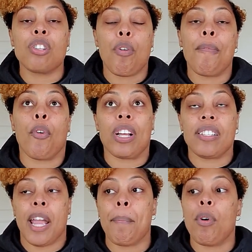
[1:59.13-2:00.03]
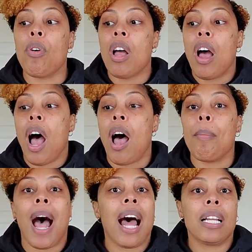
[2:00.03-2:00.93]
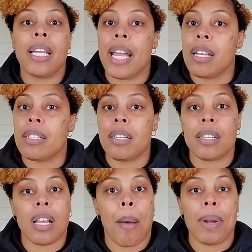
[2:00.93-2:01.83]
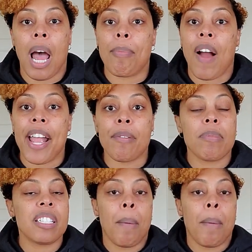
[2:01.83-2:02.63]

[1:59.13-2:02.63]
So for example, holidays is coming up, right?